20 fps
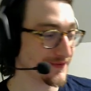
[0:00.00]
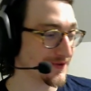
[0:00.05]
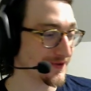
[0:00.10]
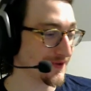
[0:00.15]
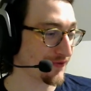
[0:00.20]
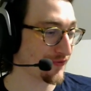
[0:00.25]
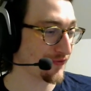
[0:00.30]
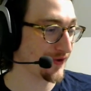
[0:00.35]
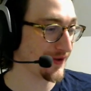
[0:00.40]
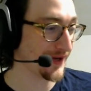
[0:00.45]

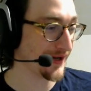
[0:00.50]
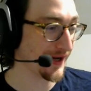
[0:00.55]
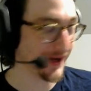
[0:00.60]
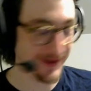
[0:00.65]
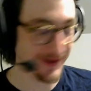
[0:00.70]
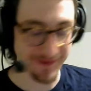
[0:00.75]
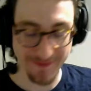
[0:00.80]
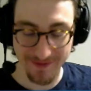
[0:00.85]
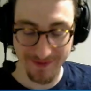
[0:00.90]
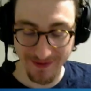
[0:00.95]
It's really
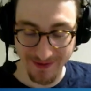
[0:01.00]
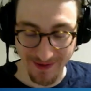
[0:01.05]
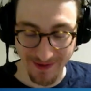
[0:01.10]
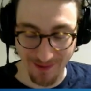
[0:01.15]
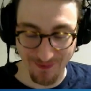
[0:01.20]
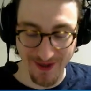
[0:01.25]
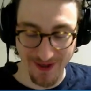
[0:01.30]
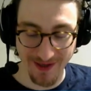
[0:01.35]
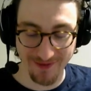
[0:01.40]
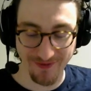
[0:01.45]
not. I'm
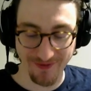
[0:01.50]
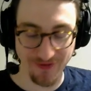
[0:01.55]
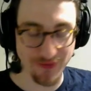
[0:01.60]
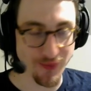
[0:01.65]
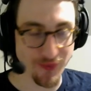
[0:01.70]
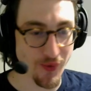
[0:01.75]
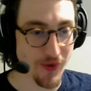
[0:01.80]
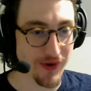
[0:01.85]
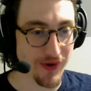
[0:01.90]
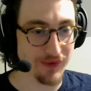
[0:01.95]
kind of
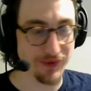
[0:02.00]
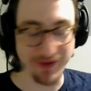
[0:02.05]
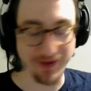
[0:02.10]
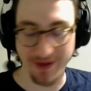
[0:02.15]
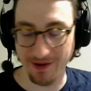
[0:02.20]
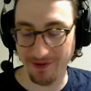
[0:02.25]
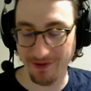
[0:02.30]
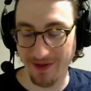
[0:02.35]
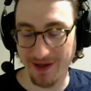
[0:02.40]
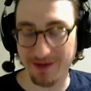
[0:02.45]
disappointed with
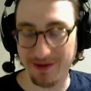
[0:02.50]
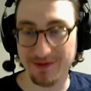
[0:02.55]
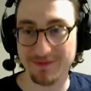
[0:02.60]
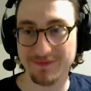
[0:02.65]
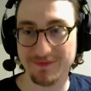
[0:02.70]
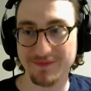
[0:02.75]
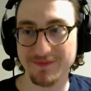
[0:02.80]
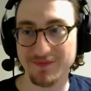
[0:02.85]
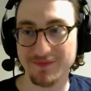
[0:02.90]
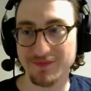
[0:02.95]
how that
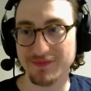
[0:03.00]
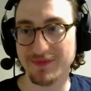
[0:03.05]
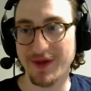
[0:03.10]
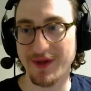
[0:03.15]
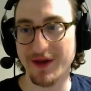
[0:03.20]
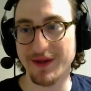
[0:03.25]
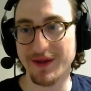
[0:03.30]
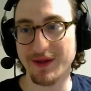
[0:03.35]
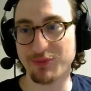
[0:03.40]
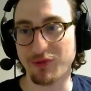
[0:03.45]

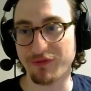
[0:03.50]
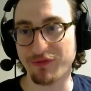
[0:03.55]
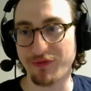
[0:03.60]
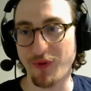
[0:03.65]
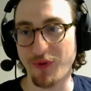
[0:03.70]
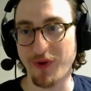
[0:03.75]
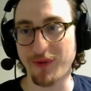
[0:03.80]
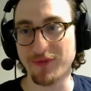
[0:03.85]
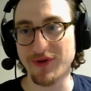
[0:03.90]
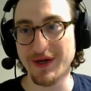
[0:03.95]

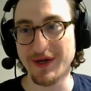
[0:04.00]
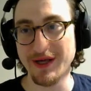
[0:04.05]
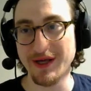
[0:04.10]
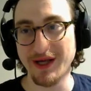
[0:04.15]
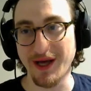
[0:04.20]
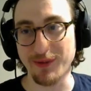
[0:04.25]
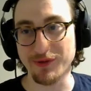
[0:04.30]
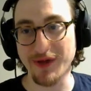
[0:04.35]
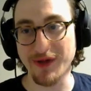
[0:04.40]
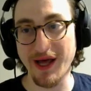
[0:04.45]
performed.
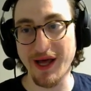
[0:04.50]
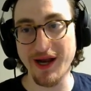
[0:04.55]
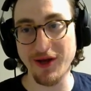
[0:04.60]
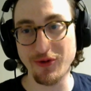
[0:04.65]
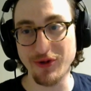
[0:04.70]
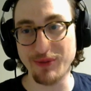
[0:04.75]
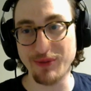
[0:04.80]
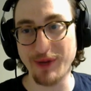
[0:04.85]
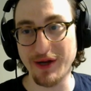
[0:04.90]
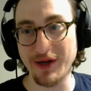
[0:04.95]
I'm glad I
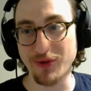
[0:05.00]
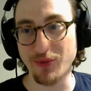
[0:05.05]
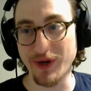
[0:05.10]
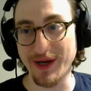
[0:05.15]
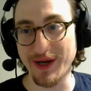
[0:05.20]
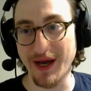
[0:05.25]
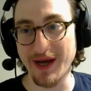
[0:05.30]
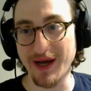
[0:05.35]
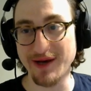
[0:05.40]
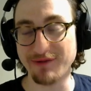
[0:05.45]
only made a
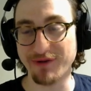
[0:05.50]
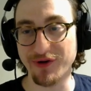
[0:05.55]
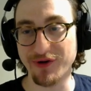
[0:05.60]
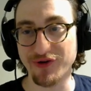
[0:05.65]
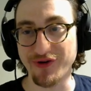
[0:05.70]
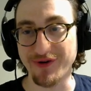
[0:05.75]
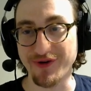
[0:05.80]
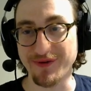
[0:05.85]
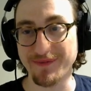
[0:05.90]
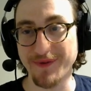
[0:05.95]
190
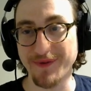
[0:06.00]
version.